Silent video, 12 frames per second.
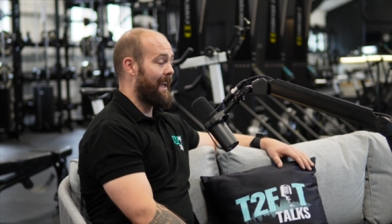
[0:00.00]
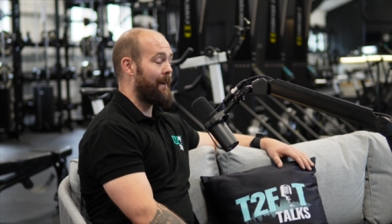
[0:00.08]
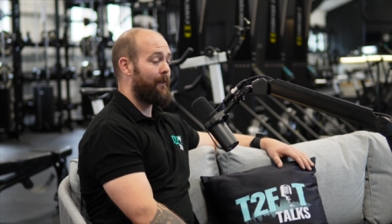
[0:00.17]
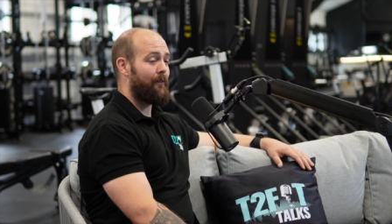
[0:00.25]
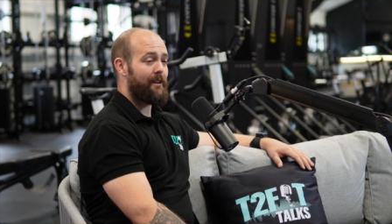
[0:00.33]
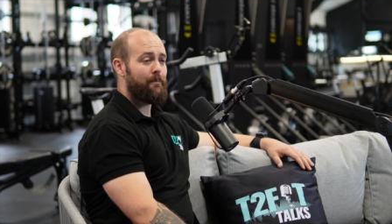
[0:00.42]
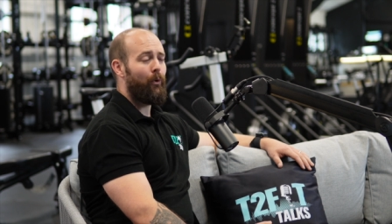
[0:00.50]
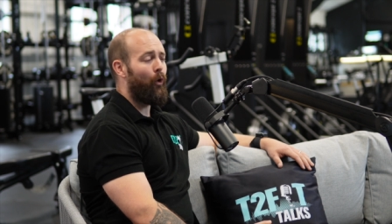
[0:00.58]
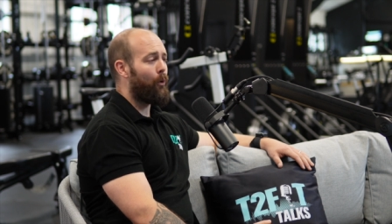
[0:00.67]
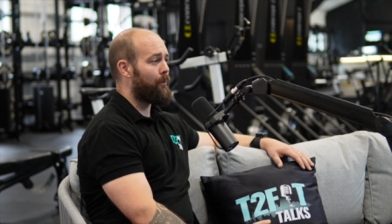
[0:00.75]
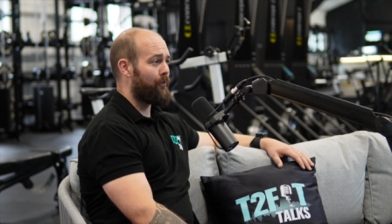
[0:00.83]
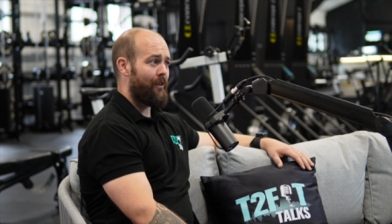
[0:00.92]
even if it's
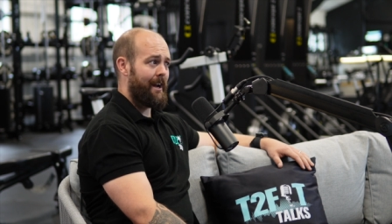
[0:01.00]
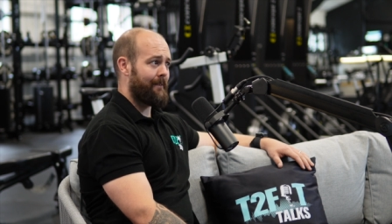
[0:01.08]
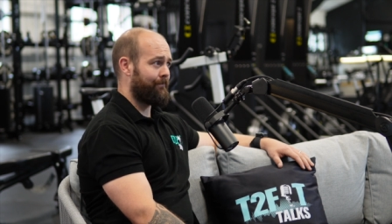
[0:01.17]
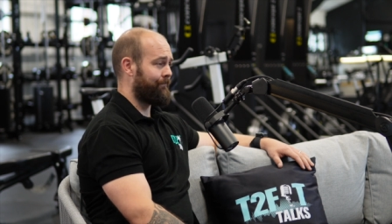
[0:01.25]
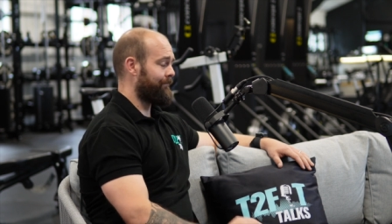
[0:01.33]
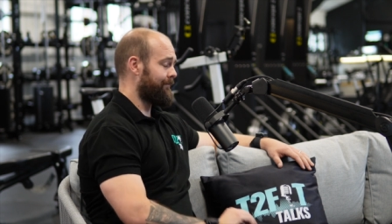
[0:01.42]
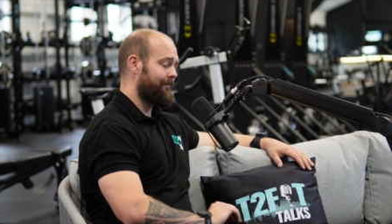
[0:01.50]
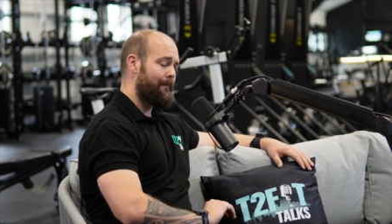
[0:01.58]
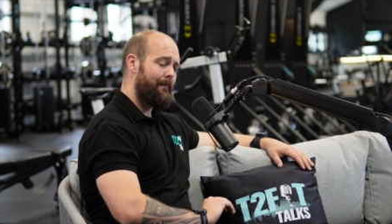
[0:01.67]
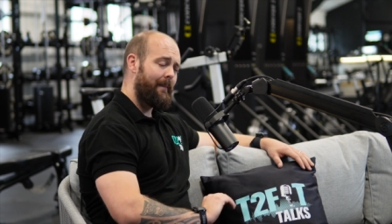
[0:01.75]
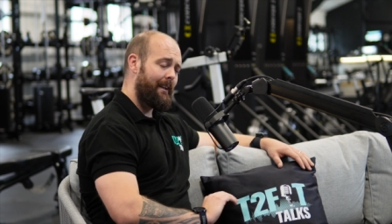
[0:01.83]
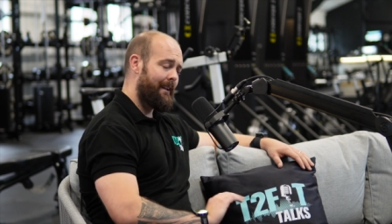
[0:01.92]
pouring with rain,
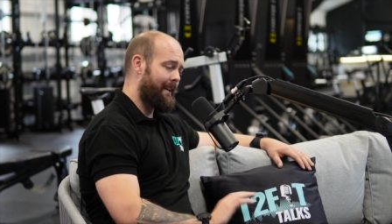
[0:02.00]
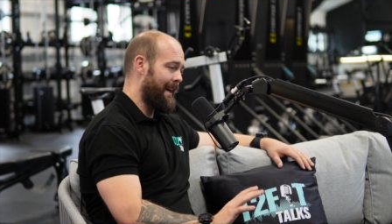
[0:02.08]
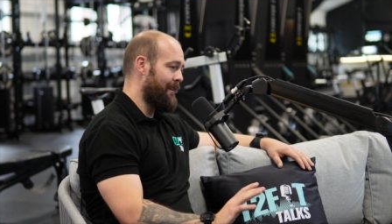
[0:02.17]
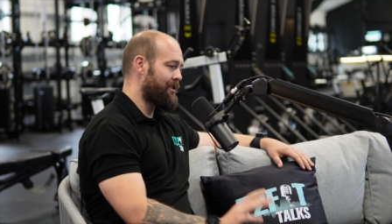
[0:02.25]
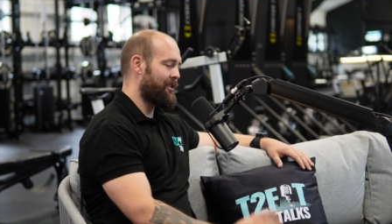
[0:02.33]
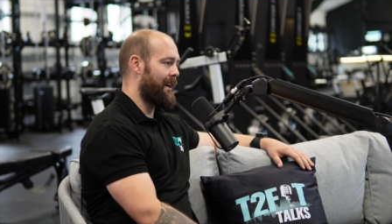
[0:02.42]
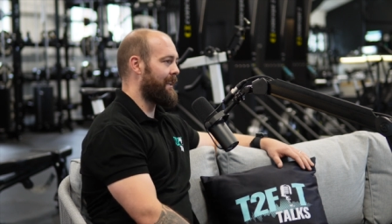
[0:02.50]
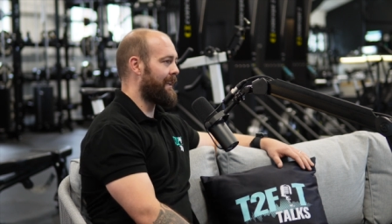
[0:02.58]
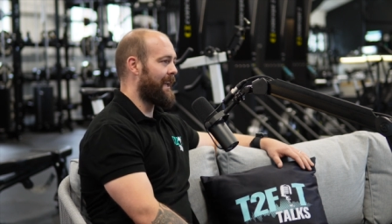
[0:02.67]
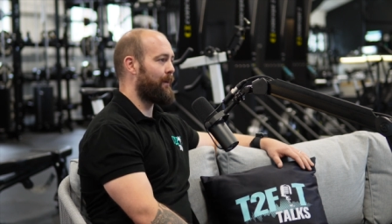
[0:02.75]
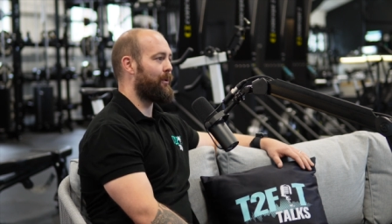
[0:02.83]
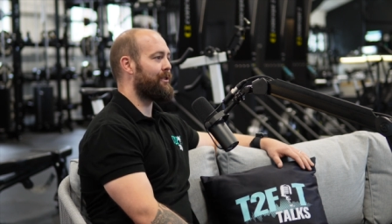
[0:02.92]
get outside in the
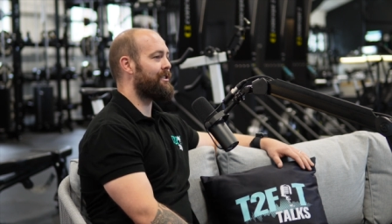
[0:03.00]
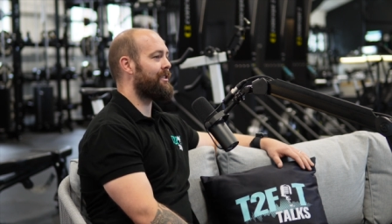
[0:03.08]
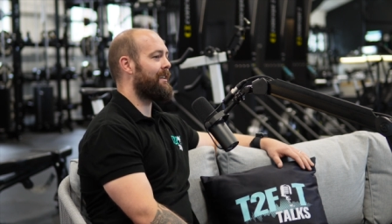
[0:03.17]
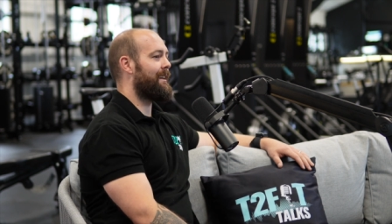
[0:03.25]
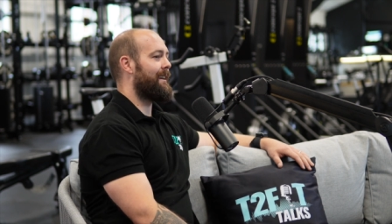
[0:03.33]
elements.